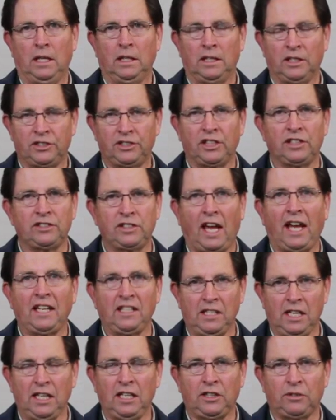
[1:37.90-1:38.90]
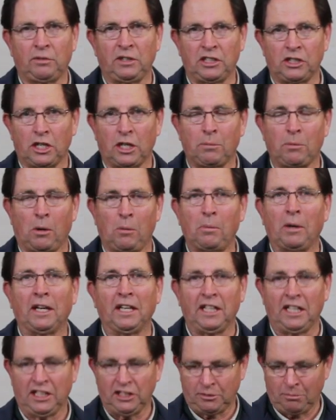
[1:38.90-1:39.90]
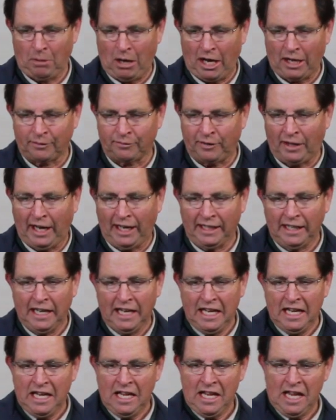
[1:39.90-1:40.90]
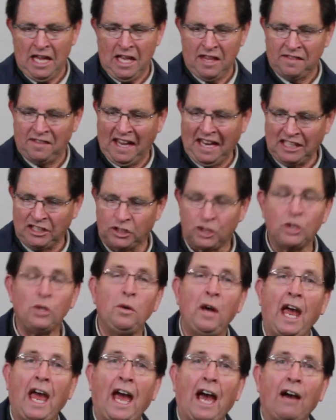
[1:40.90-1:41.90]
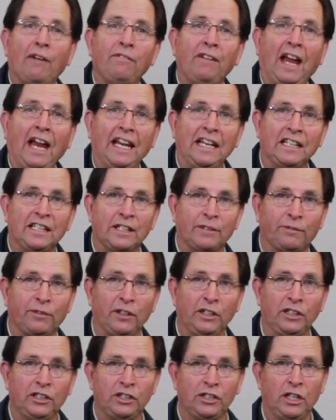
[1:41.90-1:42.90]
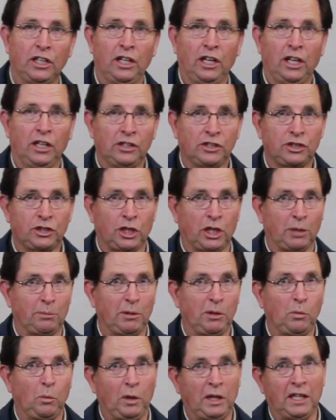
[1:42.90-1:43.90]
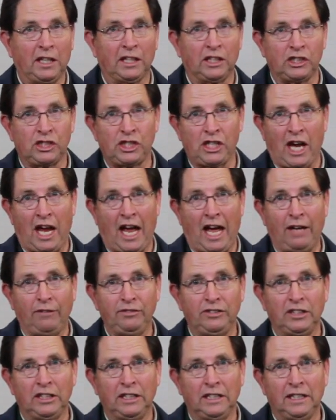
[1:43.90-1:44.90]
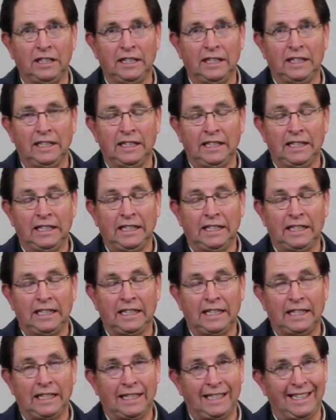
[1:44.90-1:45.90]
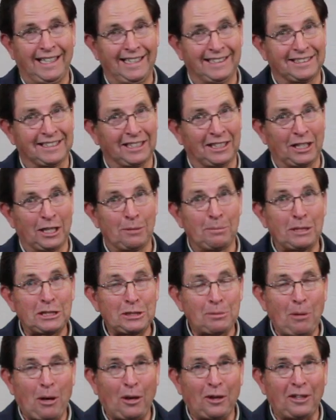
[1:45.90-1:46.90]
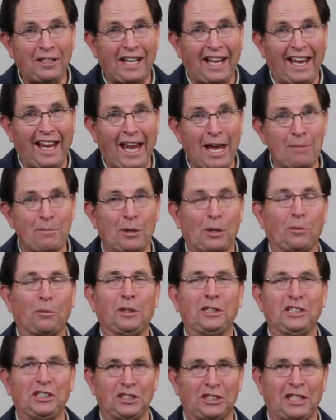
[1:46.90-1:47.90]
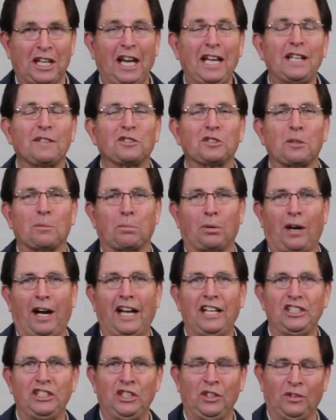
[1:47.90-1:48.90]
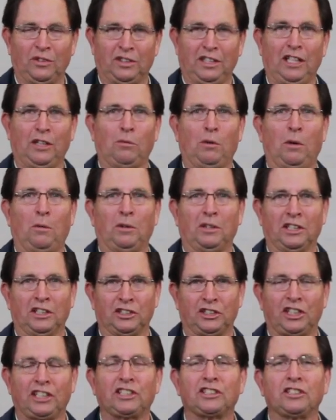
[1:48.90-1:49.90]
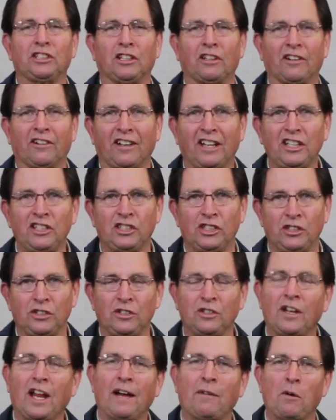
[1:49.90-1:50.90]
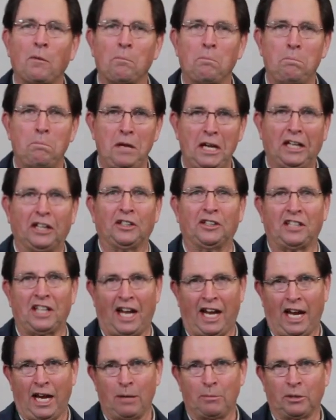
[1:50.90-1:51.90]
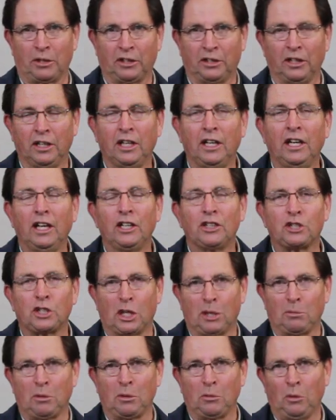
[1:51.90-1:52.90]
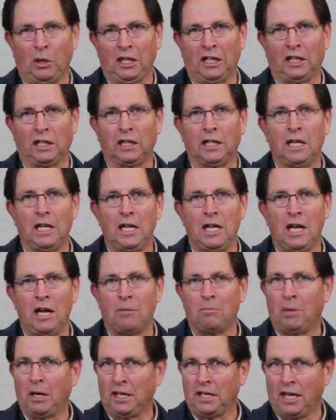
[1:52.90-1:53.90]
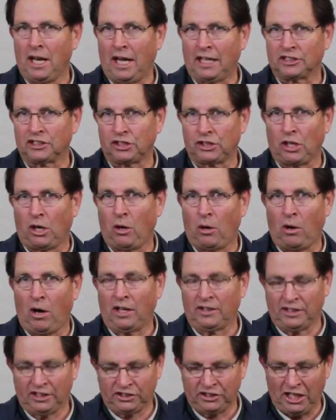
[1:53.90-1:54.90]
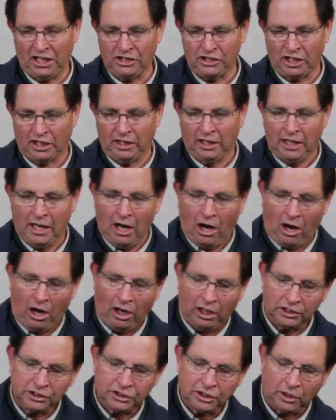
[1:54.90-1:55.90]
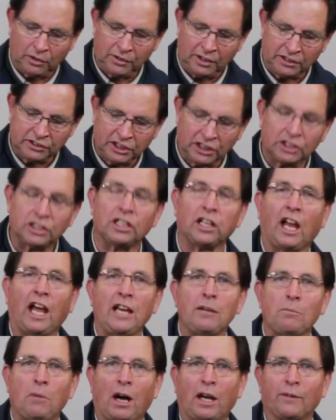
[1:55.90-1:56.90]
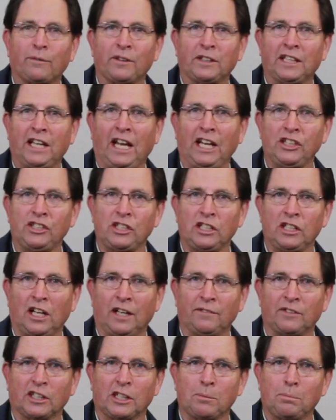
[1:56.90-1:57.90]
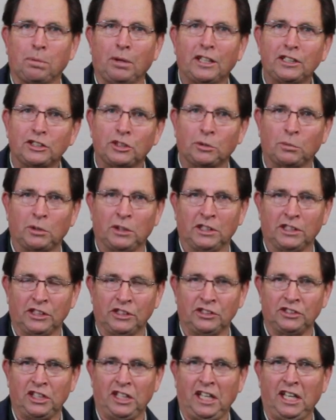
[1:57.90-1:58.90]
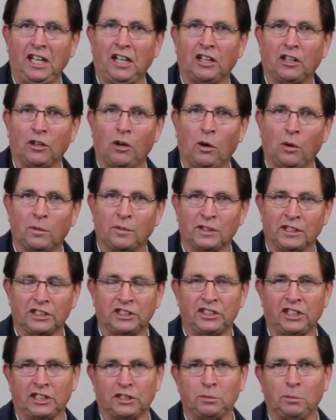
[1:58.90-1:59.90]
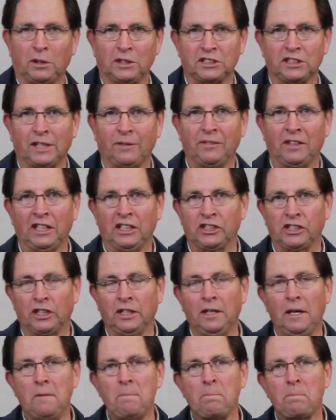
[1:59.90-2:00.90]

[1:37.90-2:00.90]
This is a T3 turbo, but it is modified. They do have a different turbine wheel and shaft. It's a little bit smaller diameter, which is kind of surprising. You think, well, with a 6-cylinder engine, you'd have a bigger diameter turbine wheel, but not so on this engine. Also, there's a slight modification of the compressor wheel that you see here over the 617 engine.